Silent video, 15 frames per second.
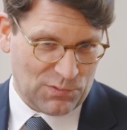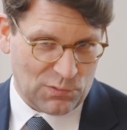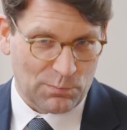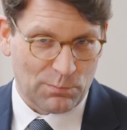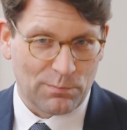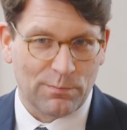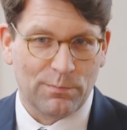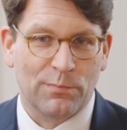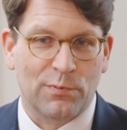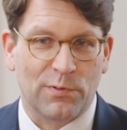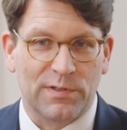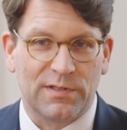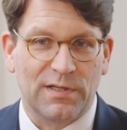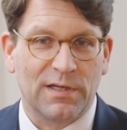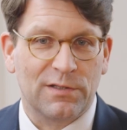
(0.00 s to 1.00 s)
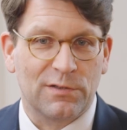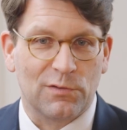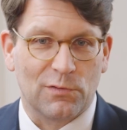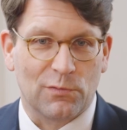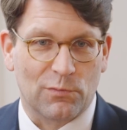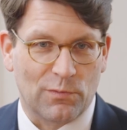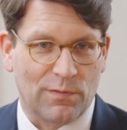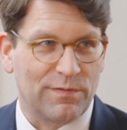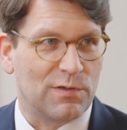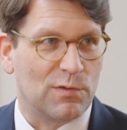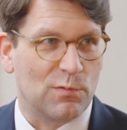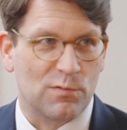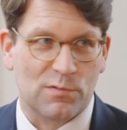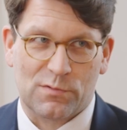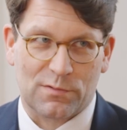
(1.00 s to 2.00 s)
to predict your
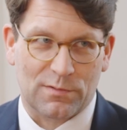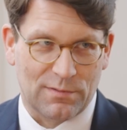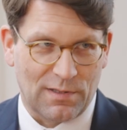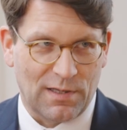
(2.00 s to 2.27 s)
revenues